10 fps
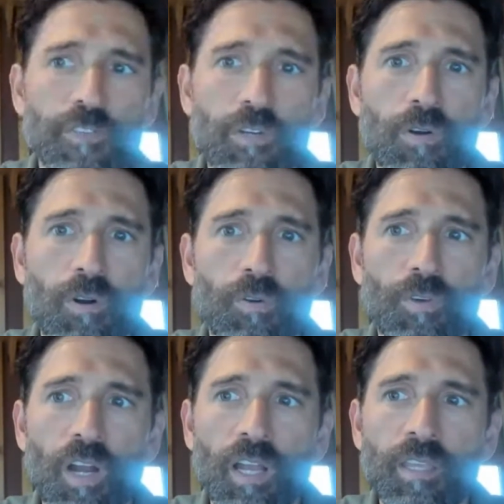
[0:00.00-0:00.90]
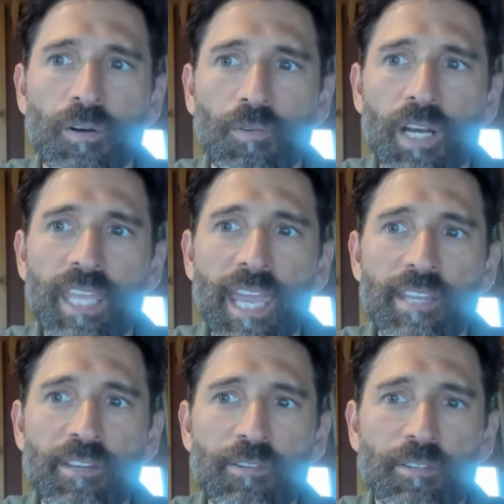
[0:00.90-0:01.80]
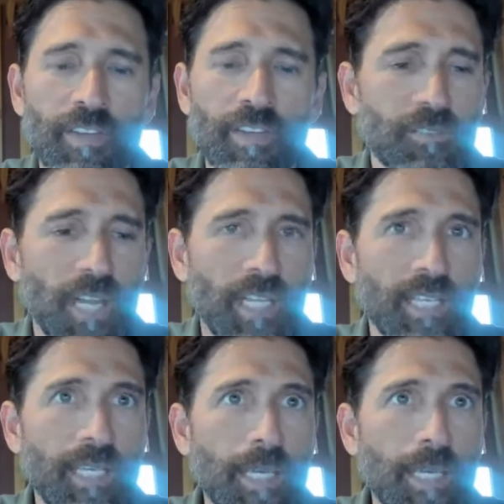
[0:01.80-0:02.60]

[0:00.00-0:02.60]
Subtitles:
of you who are, you know, running annual events, right?